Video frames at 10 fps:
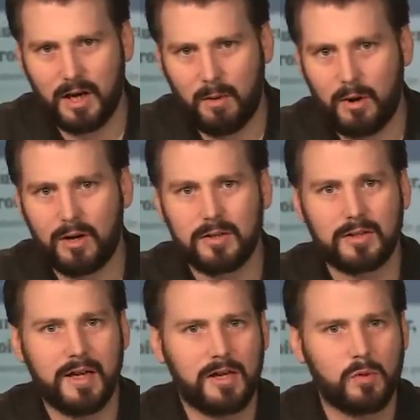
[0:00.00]

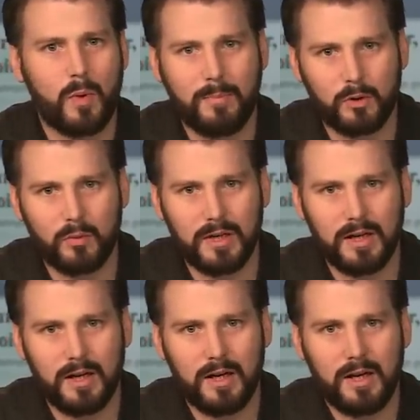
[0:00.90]
America's latest weaponry
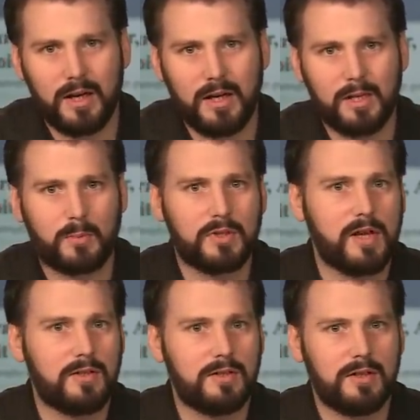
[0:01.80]
is
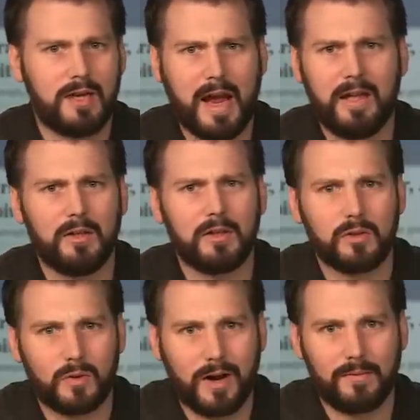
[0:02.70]
presented in elegant
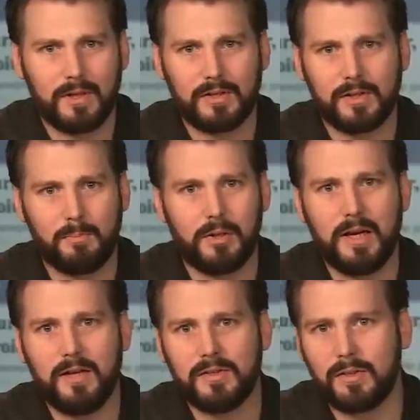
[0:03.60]
graphics, the
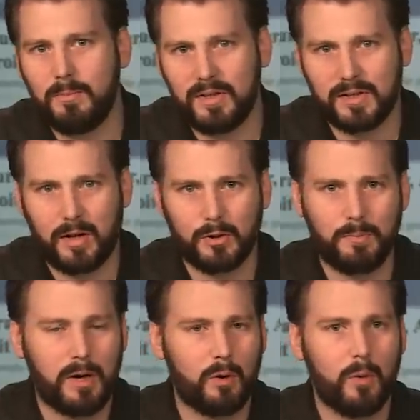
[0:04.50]
planes and missiles
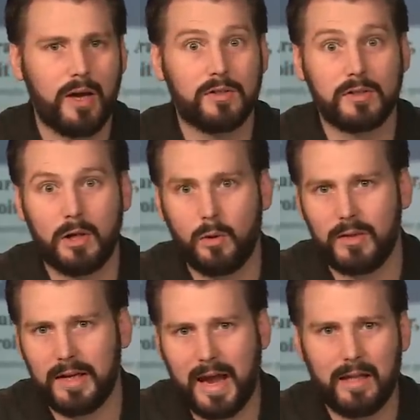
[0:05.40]
pirouette
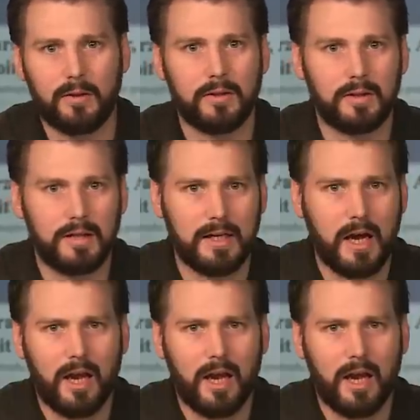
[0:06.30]
slowly, elegantly,